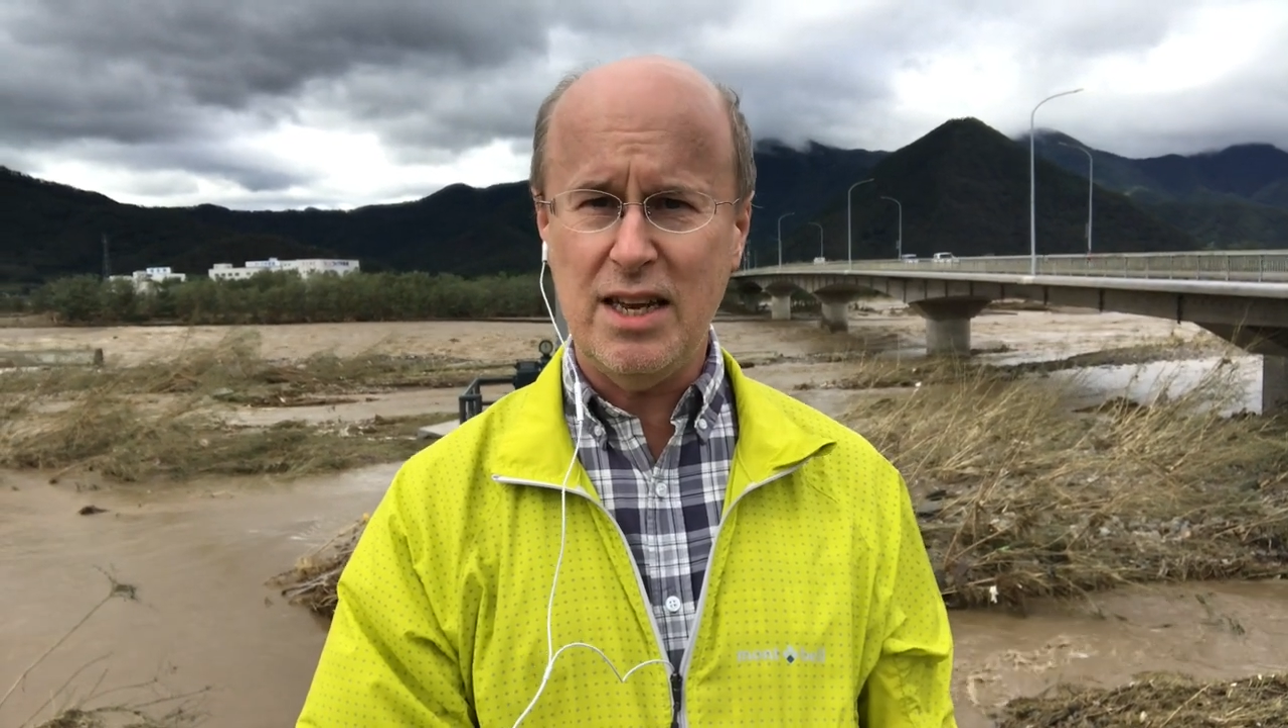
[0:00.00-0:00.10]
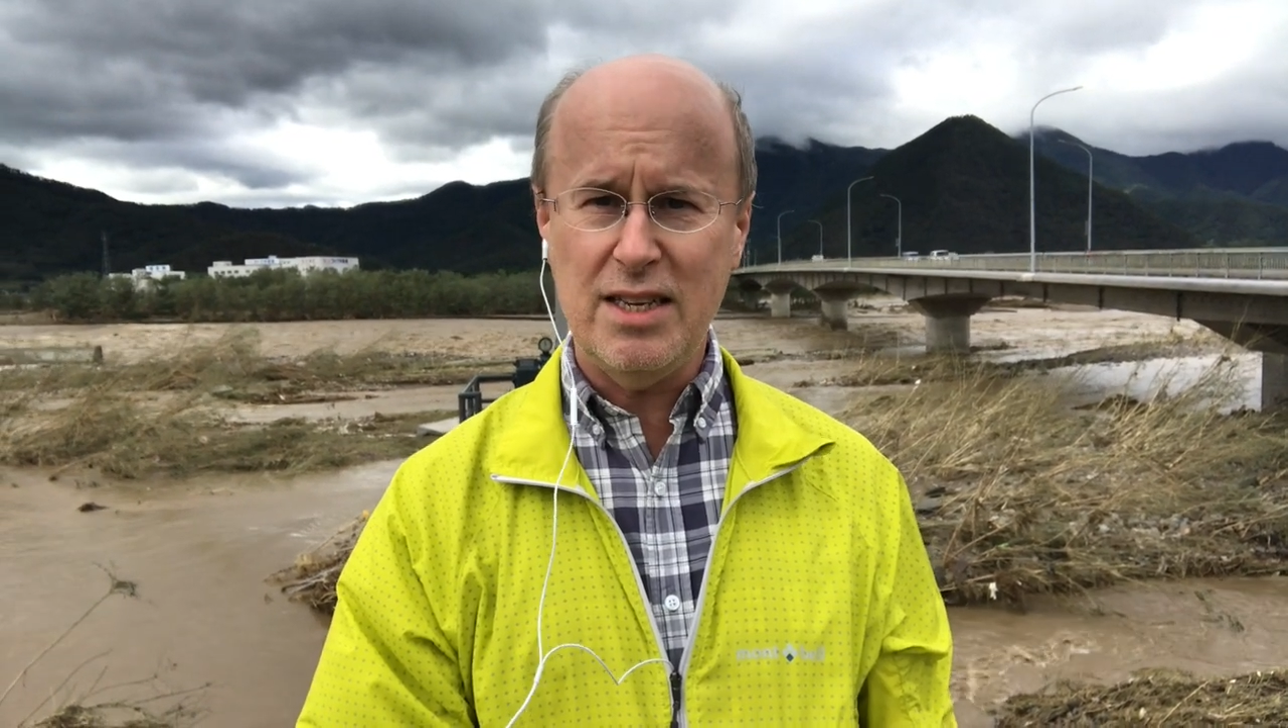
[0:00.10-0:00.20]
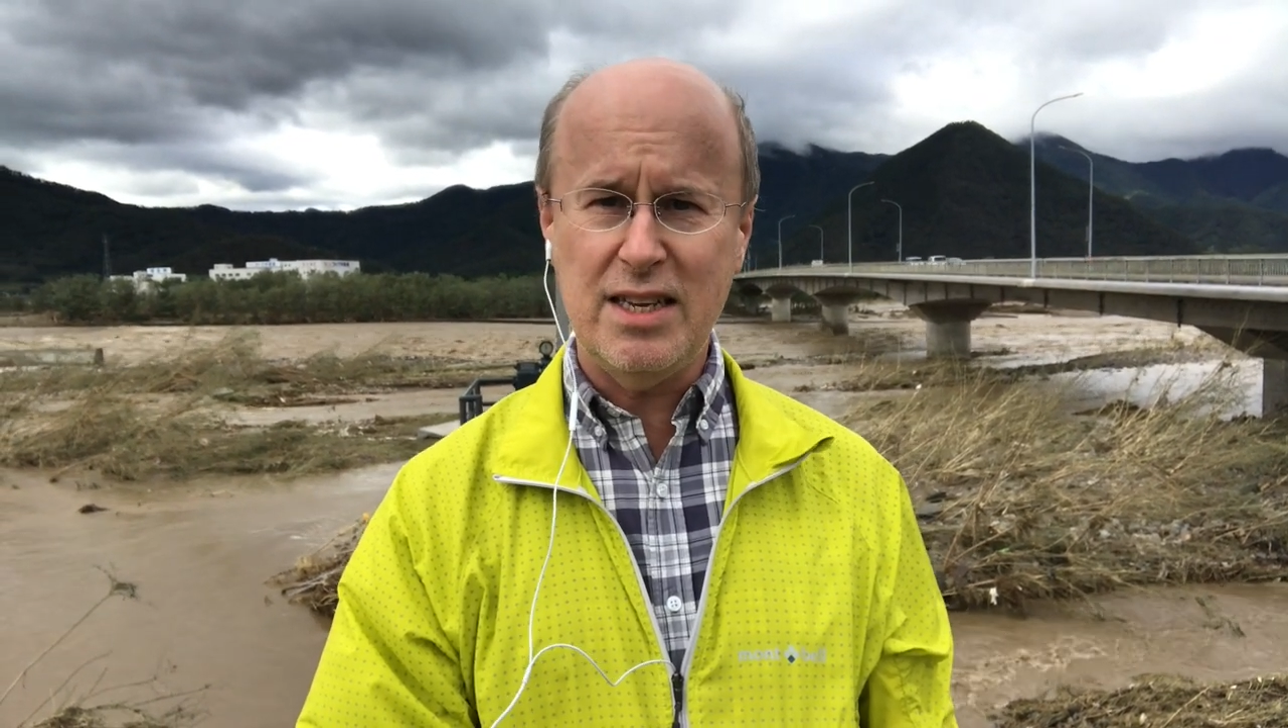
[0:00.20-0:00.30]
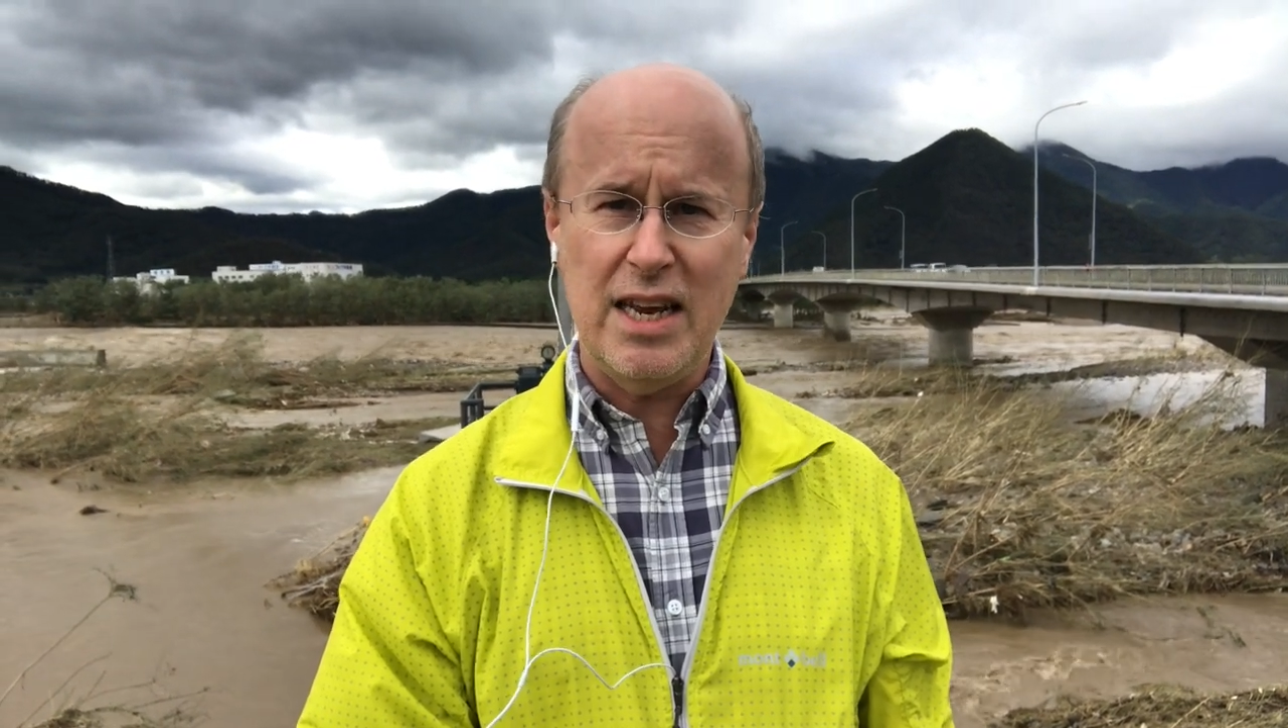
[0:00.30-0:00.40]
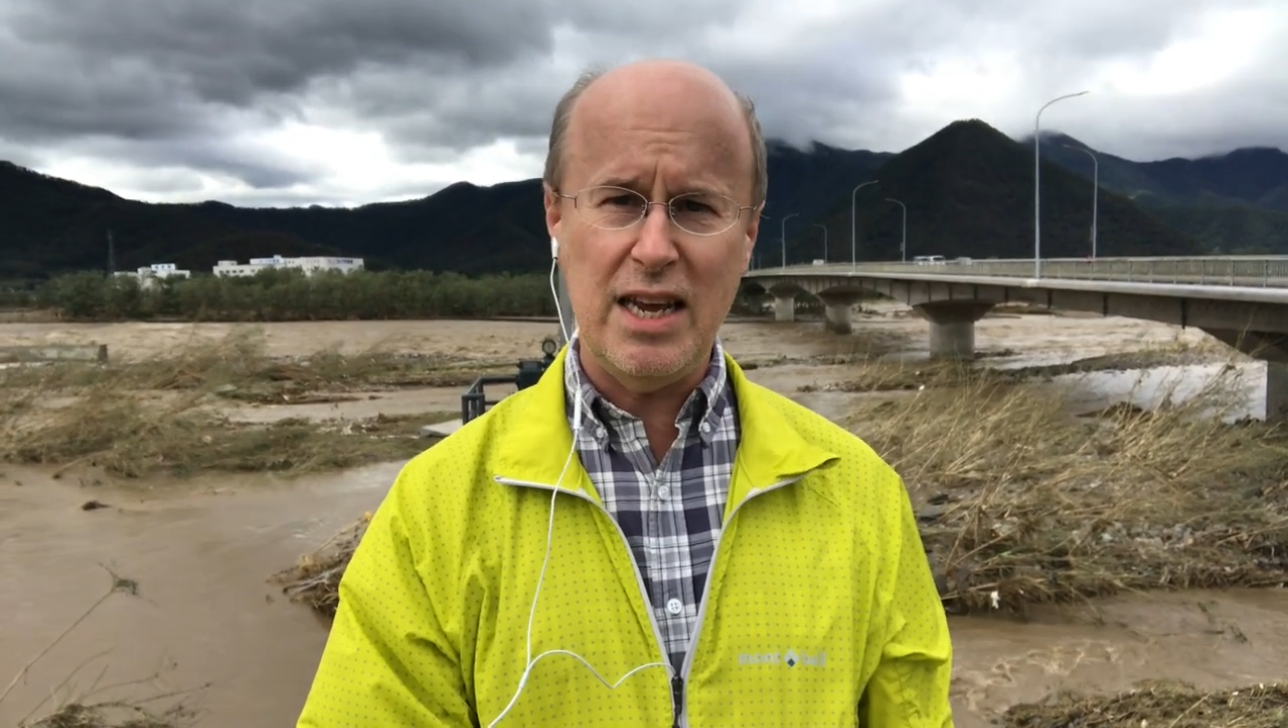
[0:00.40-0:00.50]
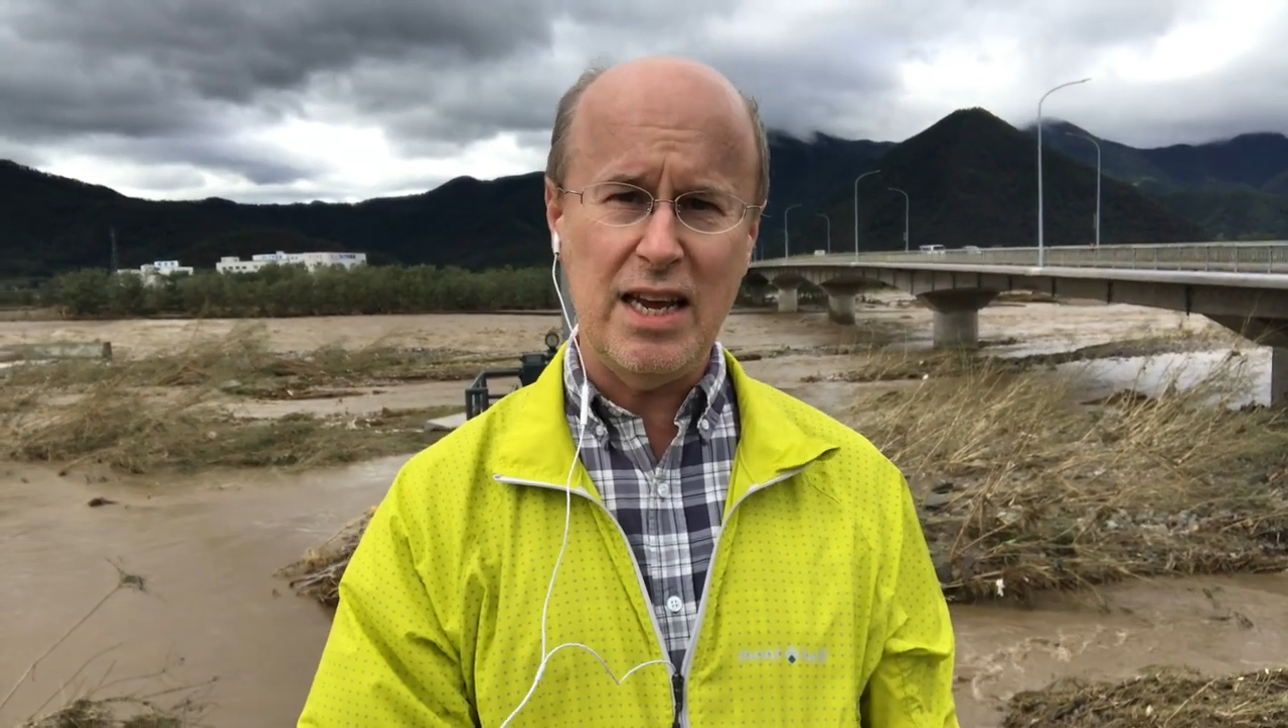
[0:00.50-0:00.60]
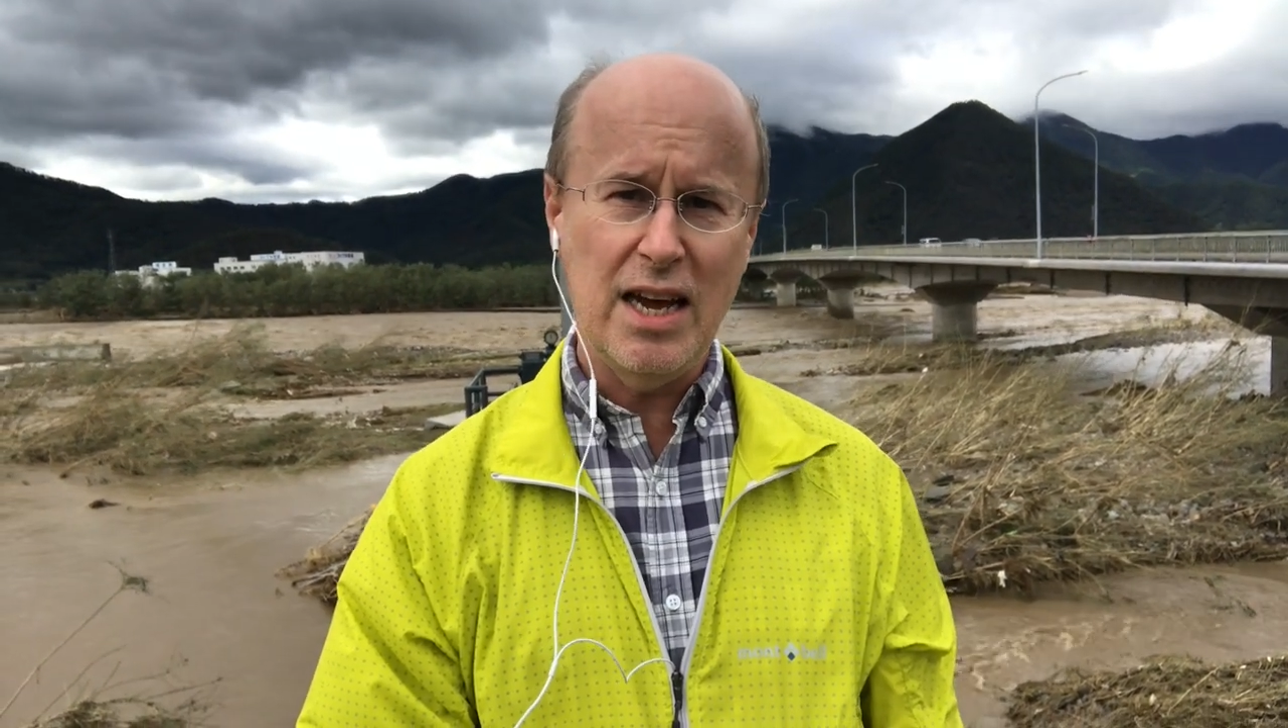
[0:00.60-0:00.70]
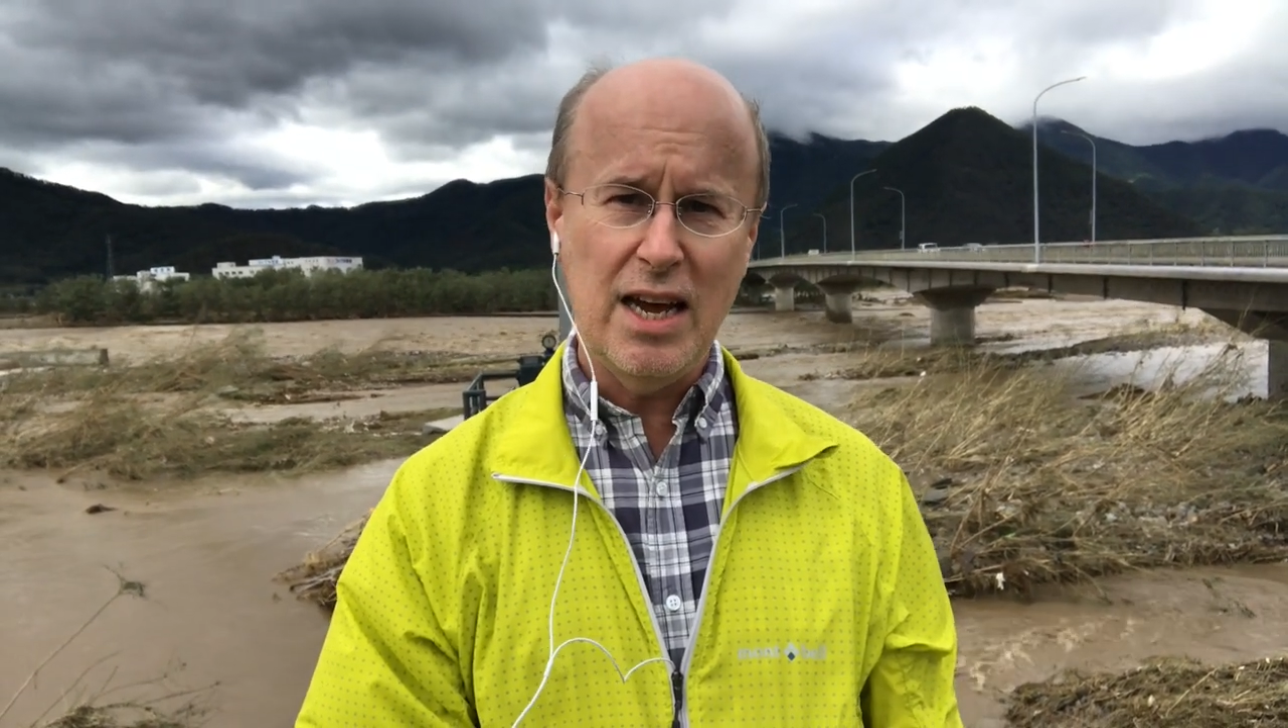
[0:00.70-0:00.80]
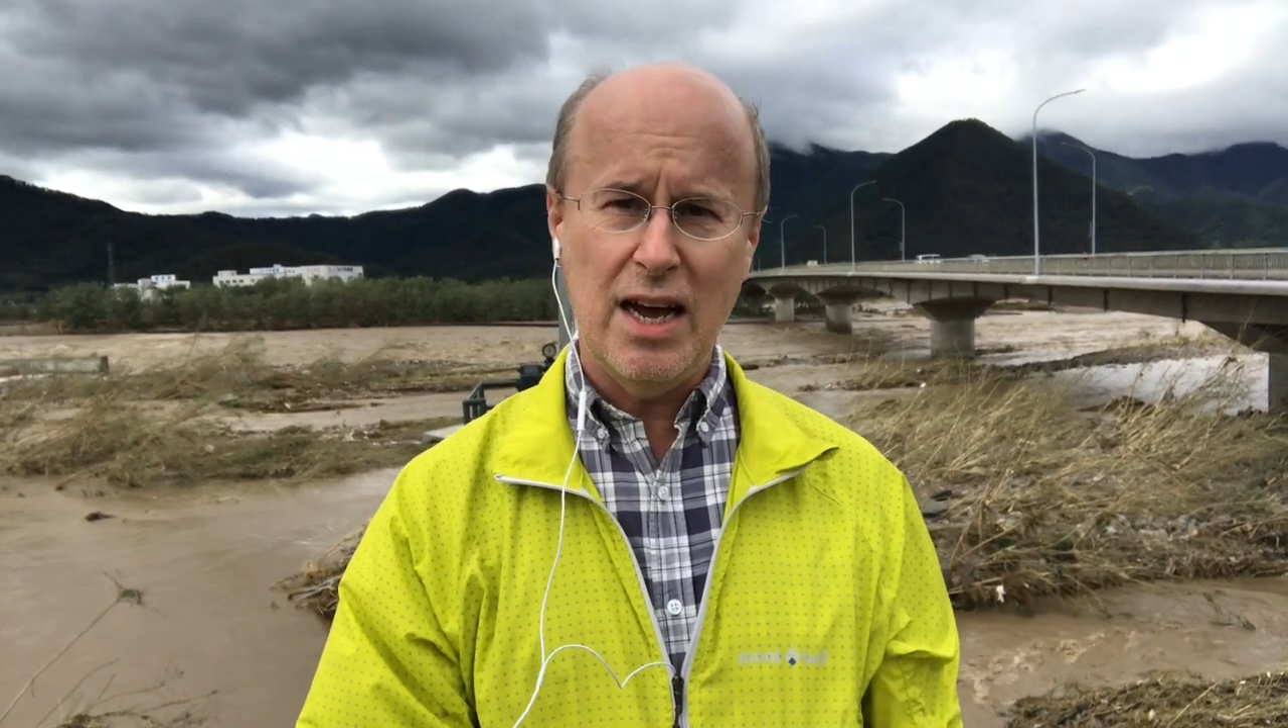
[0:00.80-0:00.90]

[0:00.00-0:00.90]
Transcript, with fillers: city